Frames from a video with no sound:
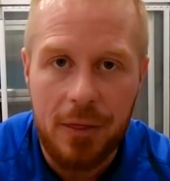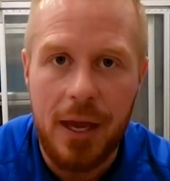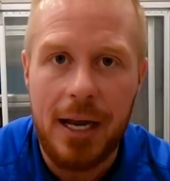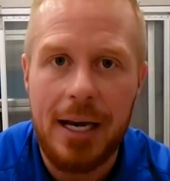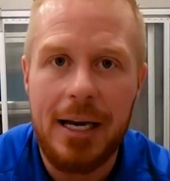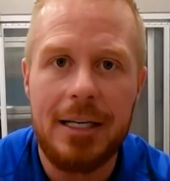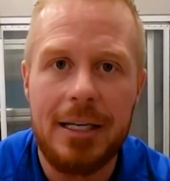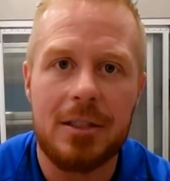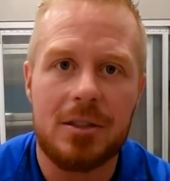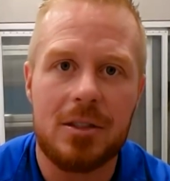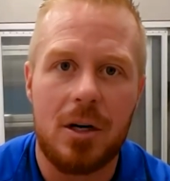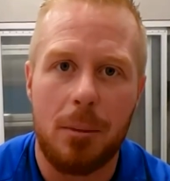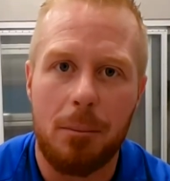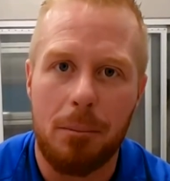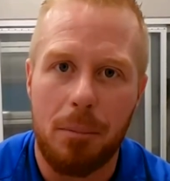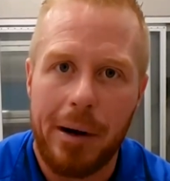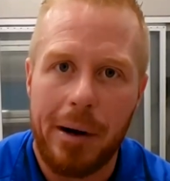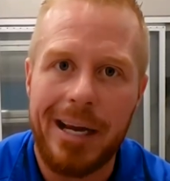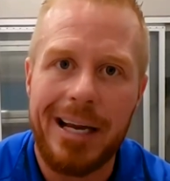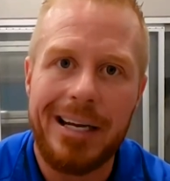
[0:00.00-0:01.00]
they need to start
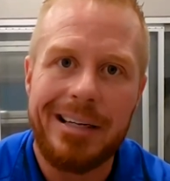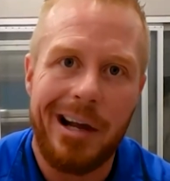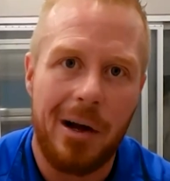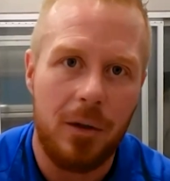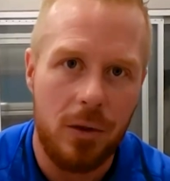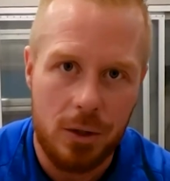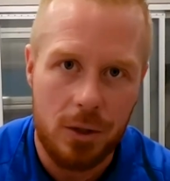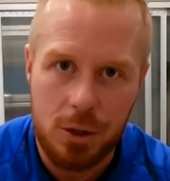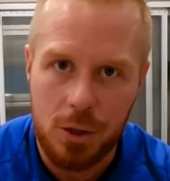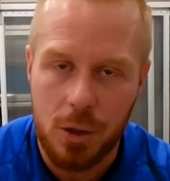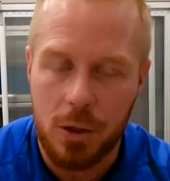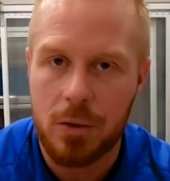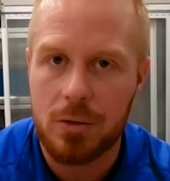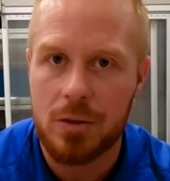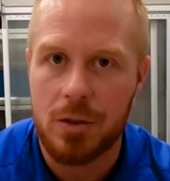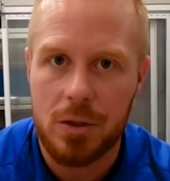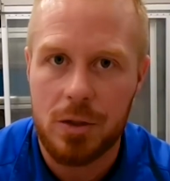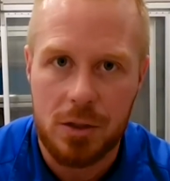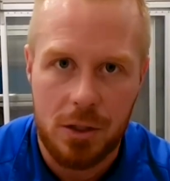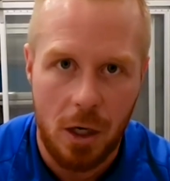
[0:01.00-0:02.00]
breaking down the sugars
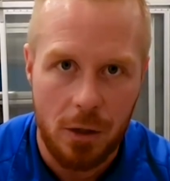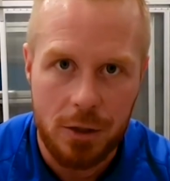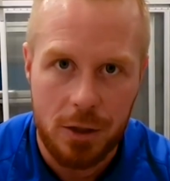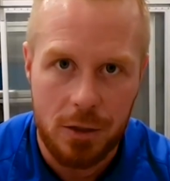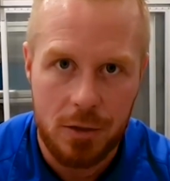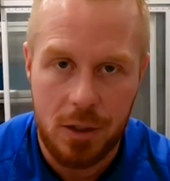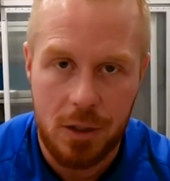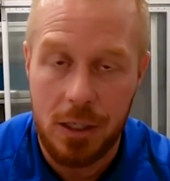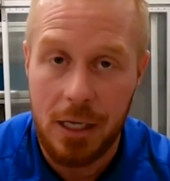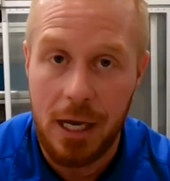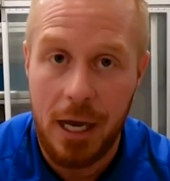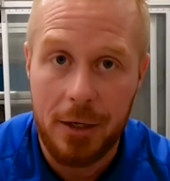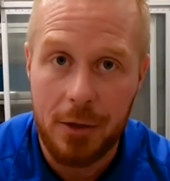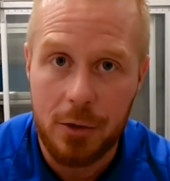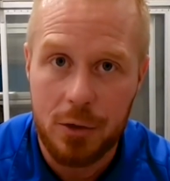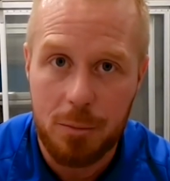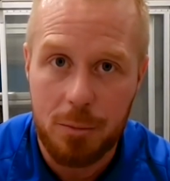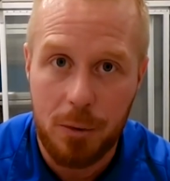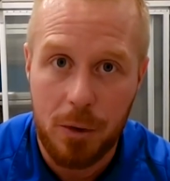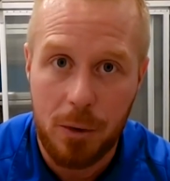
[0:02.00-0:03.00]
and starches in the
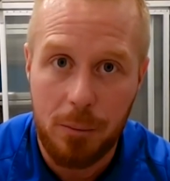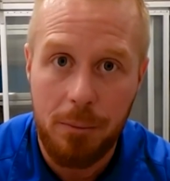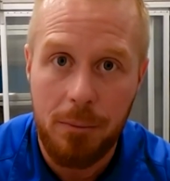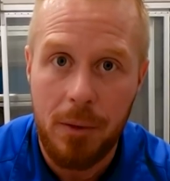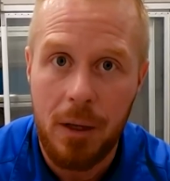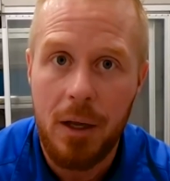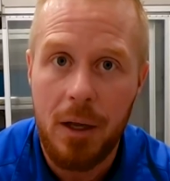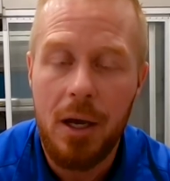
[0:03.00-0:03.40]
endosperm.